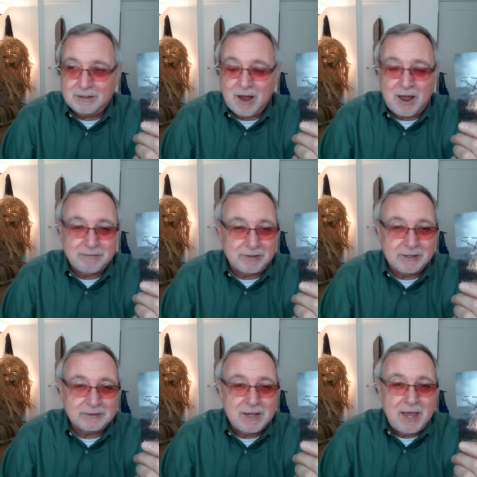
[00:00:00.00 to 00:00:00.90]

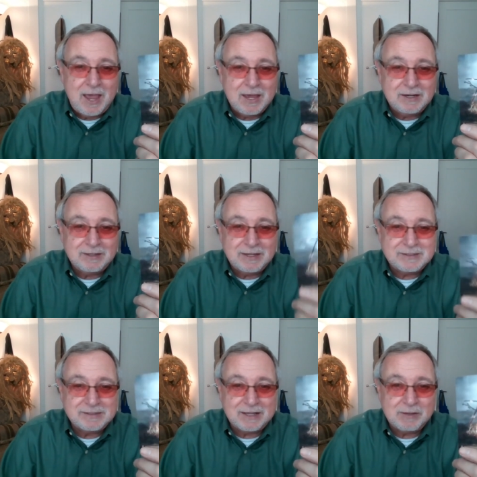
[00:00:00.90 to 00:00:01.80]
conflict, and that's
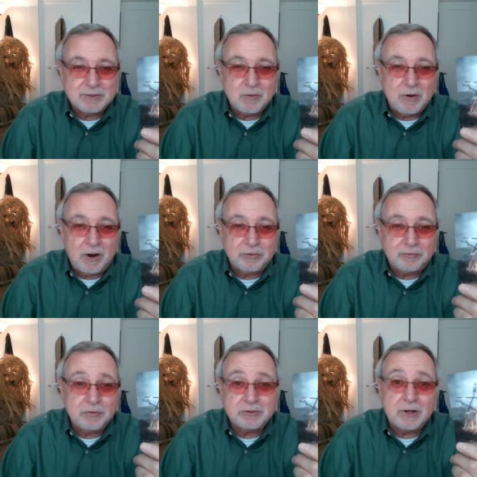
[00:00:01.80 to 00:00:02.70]
exactly what's going on
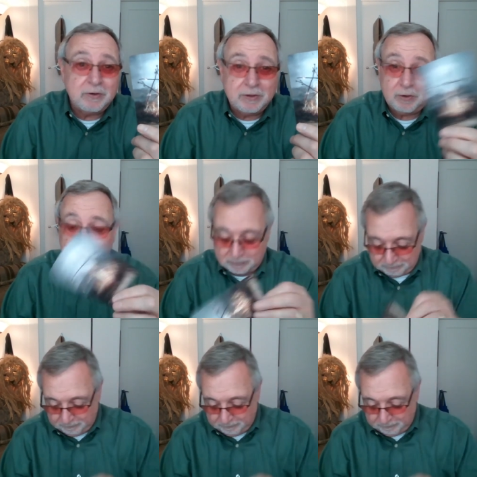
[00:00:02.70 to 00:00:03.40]
through the center of the earth,